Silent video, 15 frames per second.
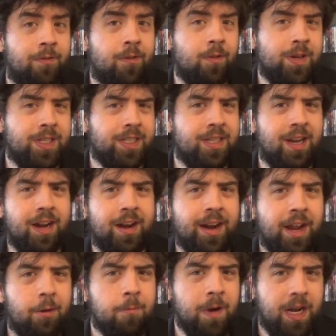focused on
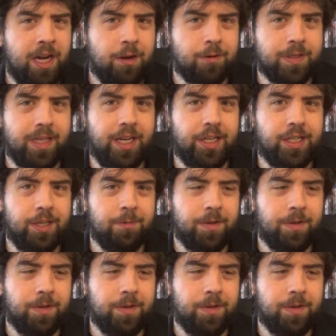a radio station,